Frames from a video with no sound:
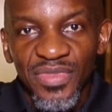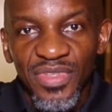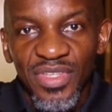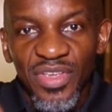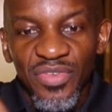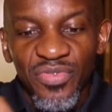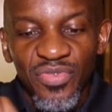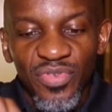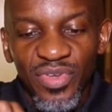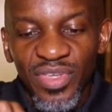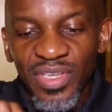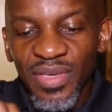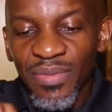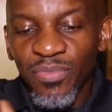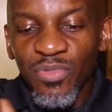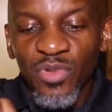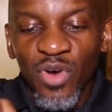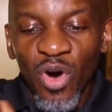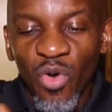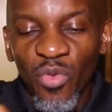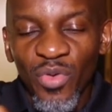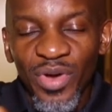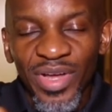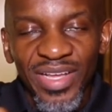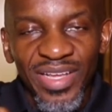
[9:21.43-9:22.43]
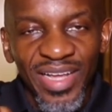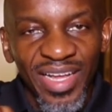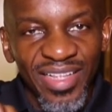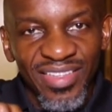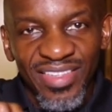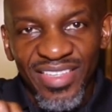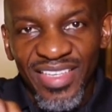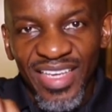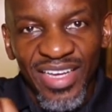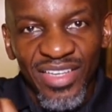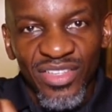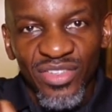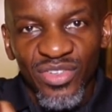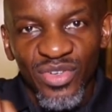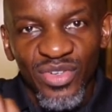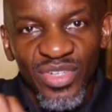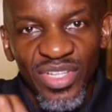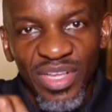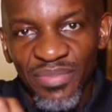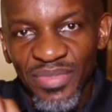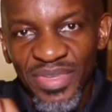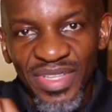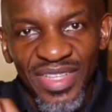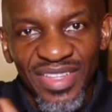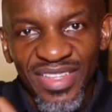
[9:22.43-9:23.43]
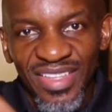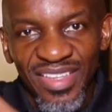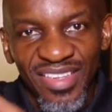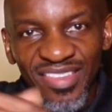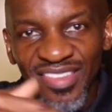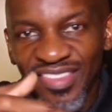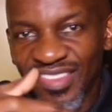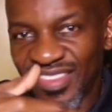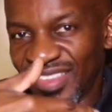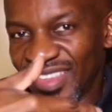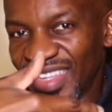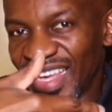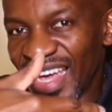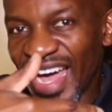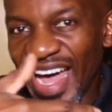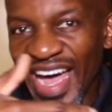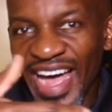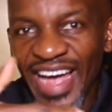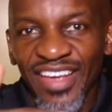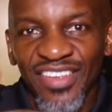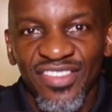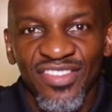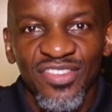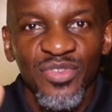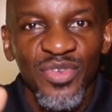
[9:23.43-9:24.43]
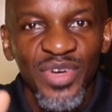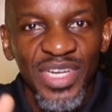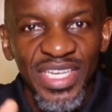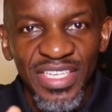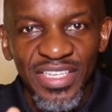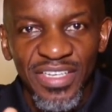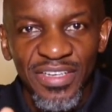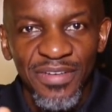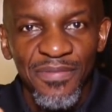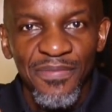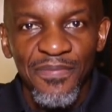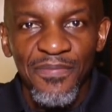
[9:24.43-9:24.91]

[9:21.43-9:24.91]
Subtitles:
if you keep going, at the end you're gonna meet this ice ring.